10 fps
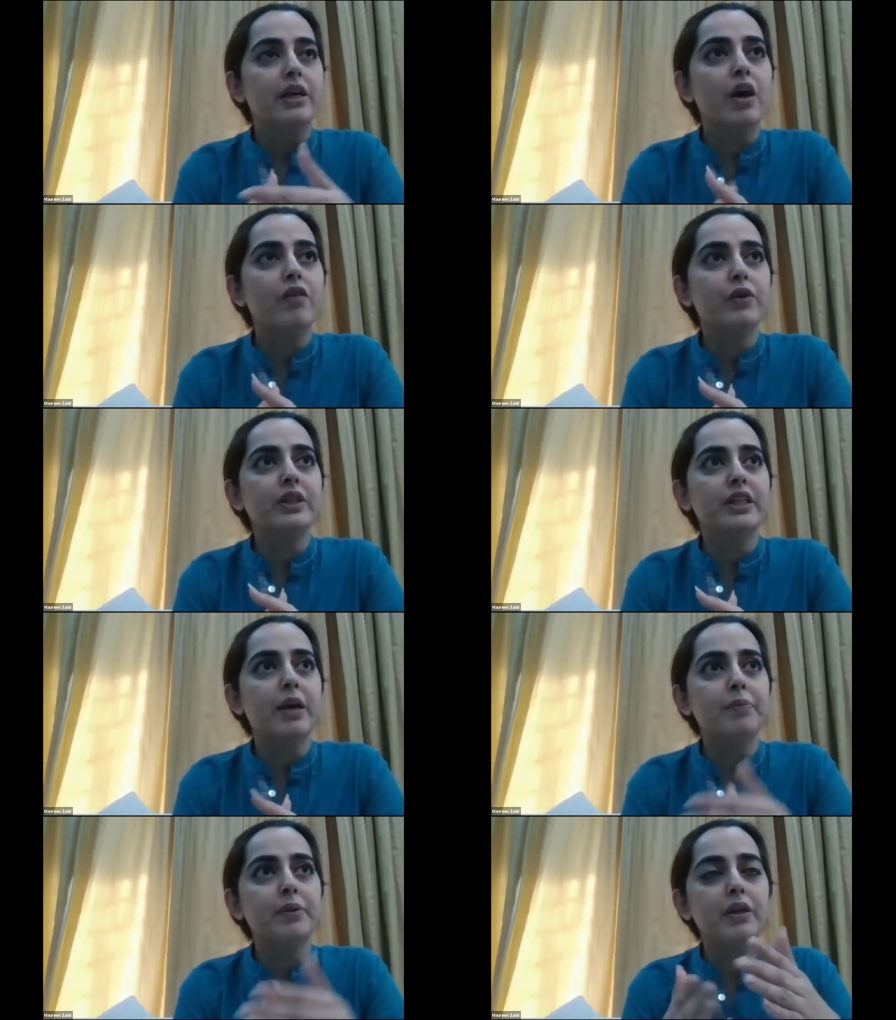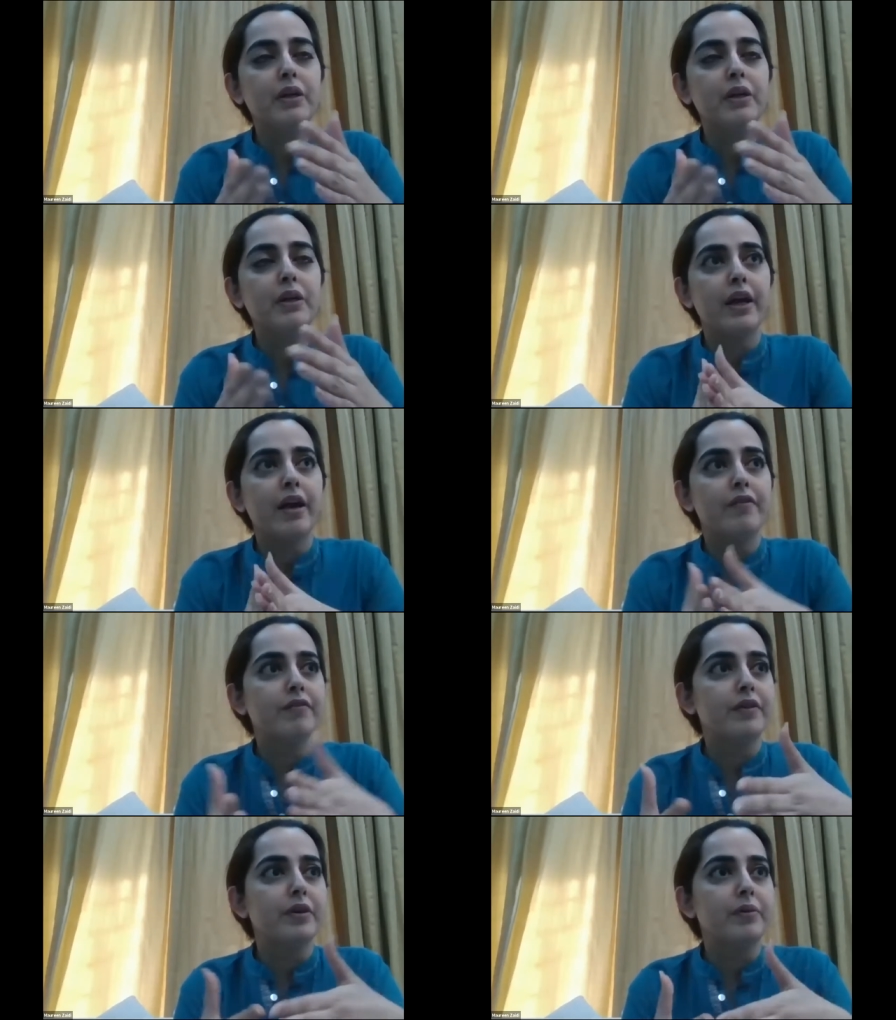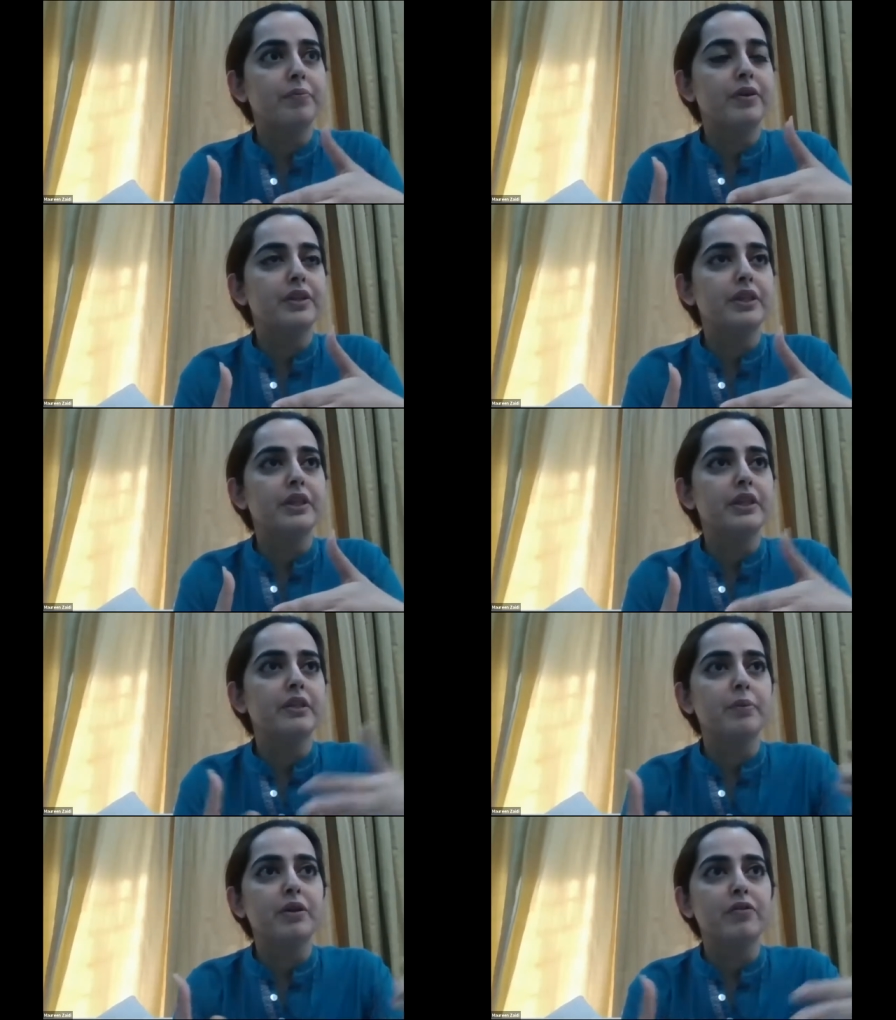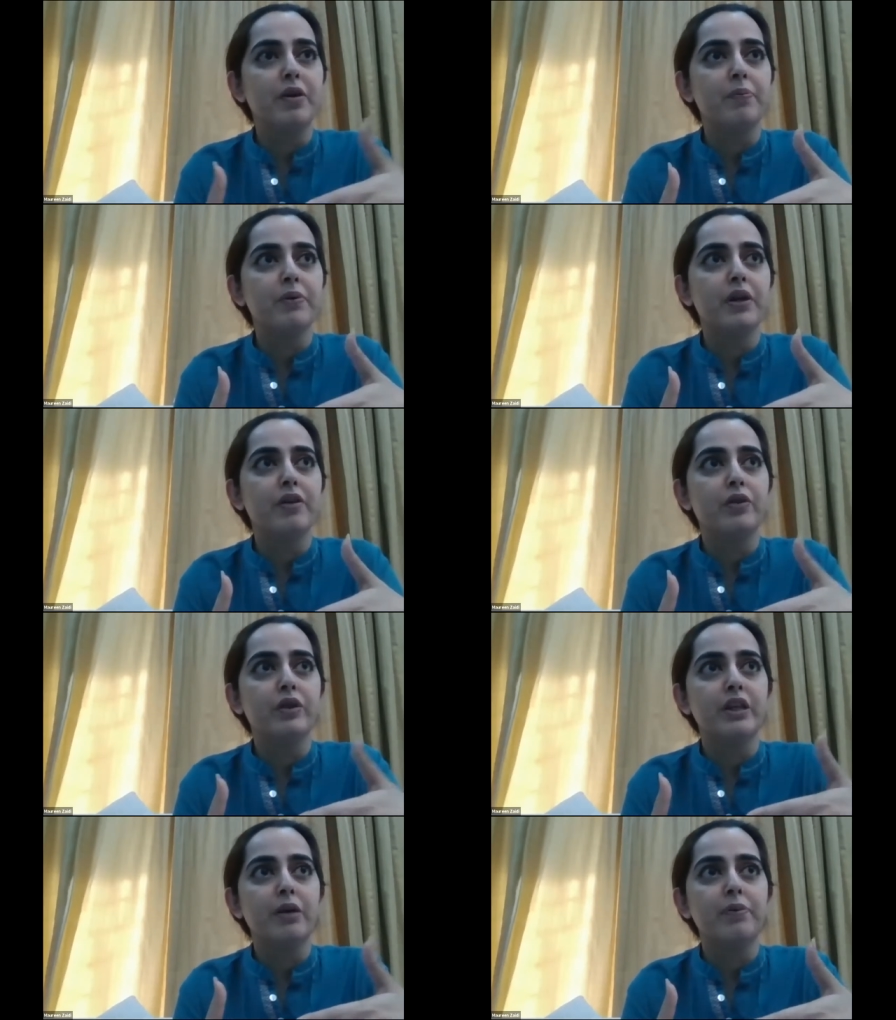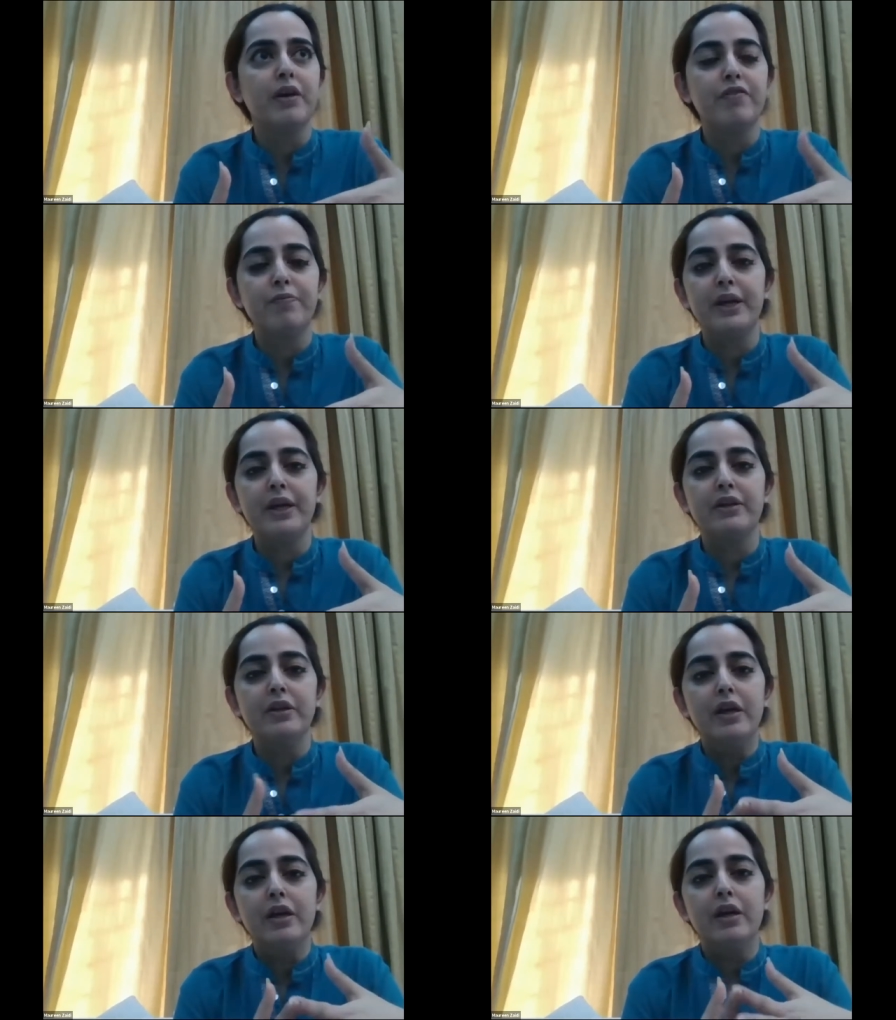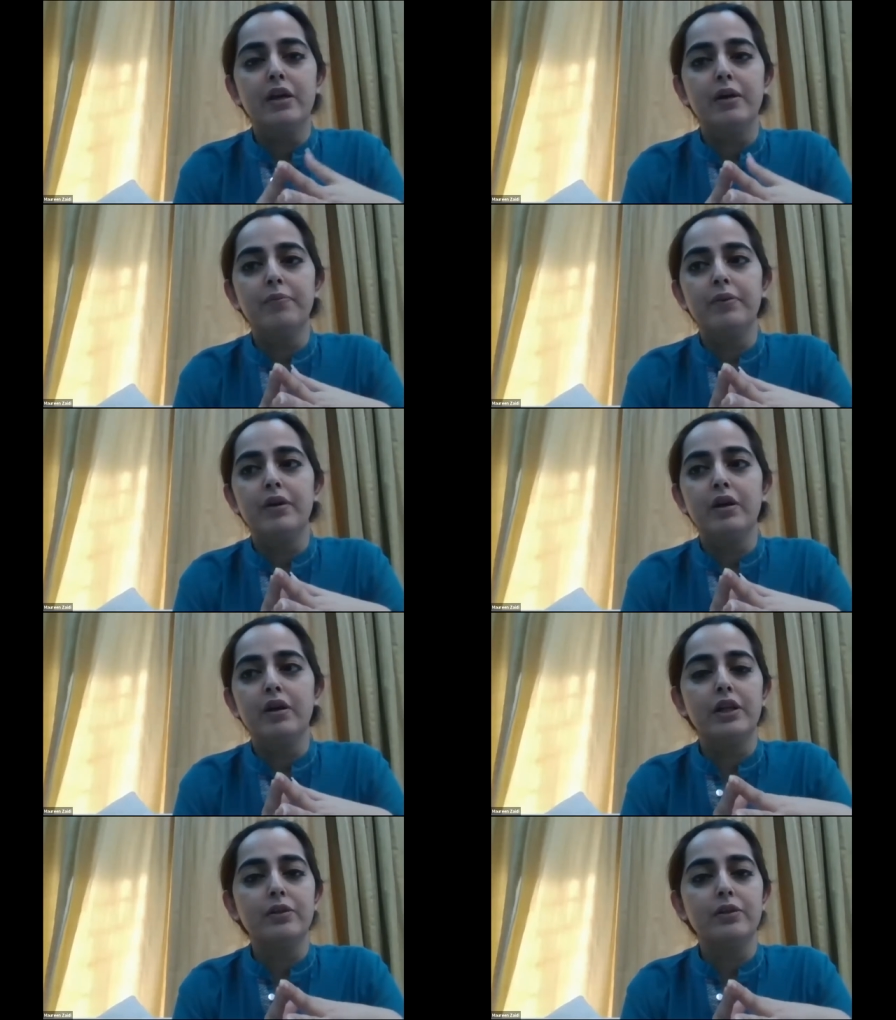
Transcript: now for example i have uh, been sitting in the month of april and for example i've paid um, a